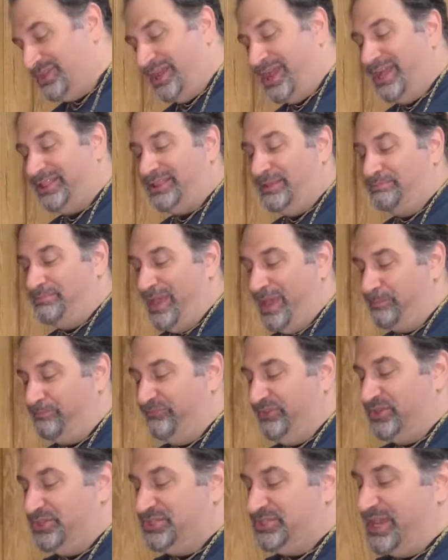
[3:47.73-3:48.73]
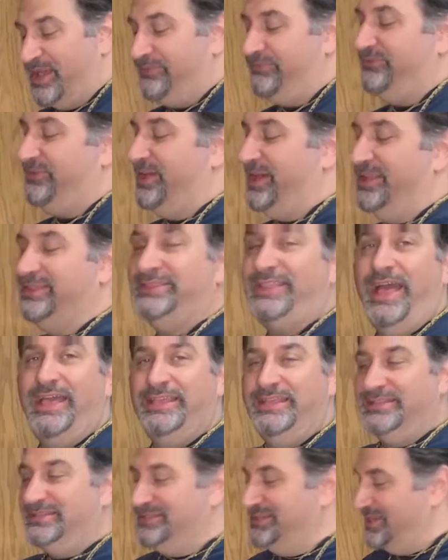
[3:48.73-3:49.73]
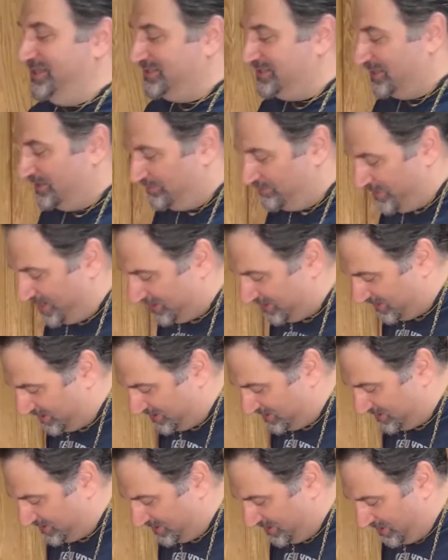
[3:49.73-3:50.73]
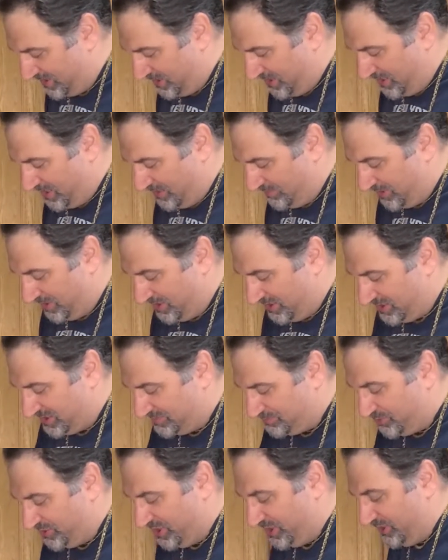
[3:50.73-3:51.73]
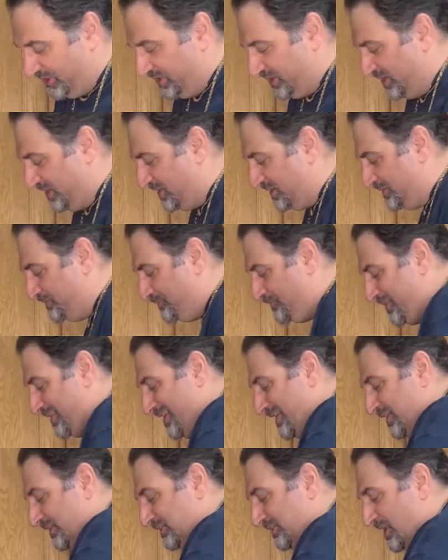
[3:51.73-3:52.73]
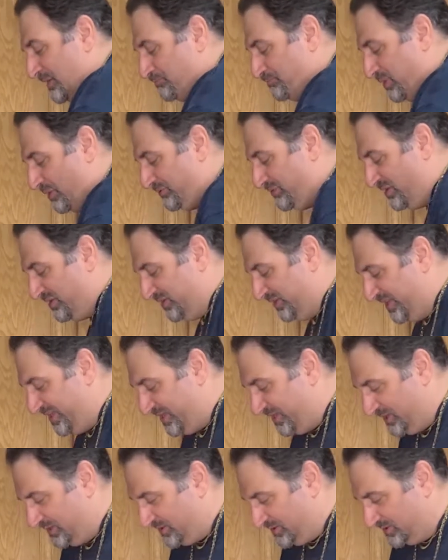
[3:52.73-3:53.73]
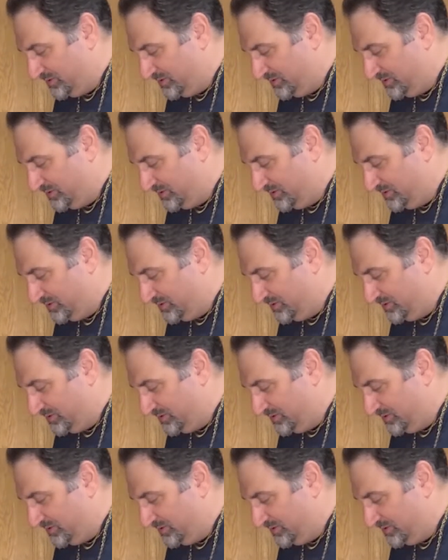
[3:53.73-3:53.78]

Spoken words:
I got the pampered chef Italian seasoning mix. I'm going to sprinkle it in liberally.